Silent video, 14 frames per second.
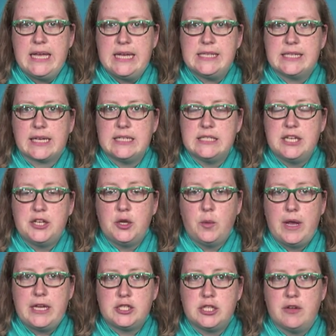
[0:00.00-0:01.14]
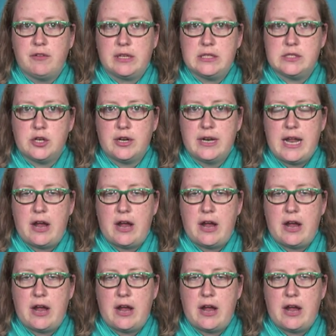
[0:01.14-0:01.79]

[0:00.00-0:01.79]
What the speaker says: is a continuation of concerted